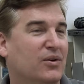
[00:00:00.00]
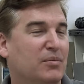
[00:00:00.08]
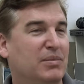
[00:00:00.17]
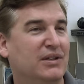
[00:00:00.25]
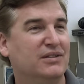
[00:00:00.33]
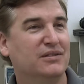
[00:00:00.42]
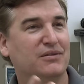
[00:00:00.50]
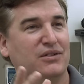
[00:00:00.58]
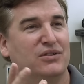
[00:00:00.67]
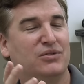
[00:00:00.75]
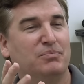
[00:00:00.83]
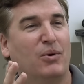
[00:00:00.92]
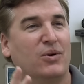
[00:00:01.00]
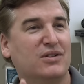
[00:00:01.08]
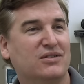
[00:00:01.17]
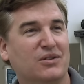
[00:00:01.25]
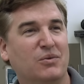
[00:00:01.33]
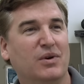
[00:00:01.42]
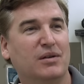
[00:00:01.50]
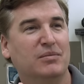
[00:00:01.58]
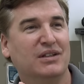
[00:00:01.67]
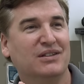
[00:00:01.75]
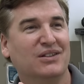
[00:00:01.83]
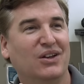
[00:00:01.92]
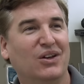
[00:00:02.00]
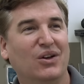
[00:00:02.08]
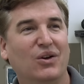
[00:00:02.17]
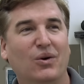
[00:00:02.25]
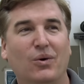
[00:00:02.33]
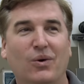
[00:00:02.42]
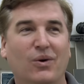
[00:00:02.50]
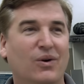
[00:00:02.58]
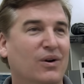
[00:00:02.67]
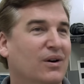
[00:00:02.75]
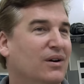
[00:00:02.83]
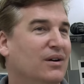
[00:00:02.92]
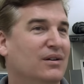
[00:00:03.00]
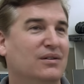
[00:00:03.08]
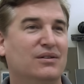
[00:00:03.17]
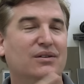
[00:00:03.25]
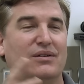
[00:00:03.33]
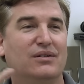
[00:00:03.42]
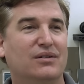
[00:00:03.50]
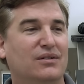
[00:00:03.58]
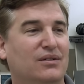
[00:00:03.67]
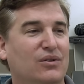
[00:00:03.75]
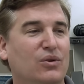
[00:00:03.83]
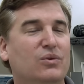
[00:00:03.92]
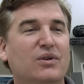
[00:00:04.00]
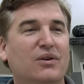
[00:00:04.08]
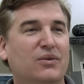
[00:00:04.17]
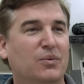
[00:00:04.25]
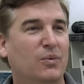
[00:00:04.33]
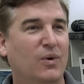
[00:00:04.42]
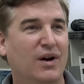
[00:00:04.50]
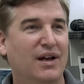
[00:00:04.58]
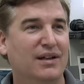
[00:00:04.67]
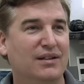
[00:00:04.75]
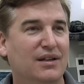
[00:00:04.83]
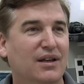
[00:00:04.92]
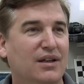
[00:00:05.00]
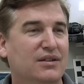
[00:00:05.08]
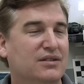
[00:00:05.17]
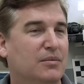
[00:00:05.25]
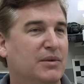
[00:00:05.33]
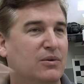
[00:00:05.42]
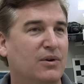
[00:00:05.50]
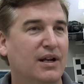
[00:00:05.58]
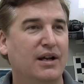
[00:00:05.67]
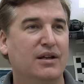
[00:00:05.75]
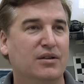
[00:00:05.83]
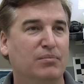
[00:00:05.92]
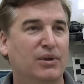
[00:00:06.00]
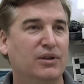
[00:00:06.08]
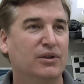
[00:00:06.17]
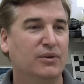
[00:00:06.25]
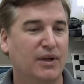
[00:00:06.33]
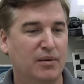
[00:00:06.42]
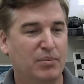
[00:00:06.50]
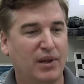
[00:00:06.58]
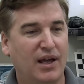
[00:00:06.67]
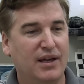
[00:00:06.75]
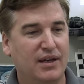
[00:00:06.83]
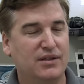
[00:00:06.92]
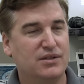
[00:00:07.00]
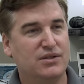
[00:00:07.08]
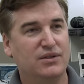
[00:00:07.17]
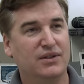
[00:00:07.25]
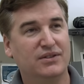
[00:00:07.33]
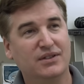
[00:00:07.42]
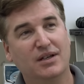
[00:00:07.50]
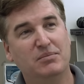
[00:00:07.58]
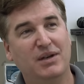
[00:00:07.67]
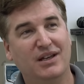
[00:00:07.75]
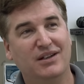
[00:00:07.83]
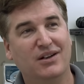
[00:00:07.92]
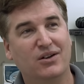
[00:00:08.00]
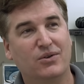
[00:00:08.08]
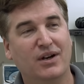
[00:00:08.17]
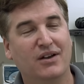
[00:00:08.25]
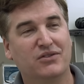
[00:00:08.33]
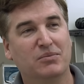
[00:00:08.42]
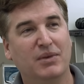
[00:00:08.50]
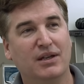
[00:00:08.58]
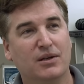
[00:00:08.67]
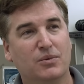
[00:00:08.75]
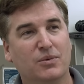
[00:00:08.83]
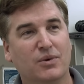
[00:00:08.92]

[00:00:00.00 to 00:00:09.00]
or a piece of a sports equipment or who knows what, something right out of the blue, and apply it to this unmanned aircraft to make it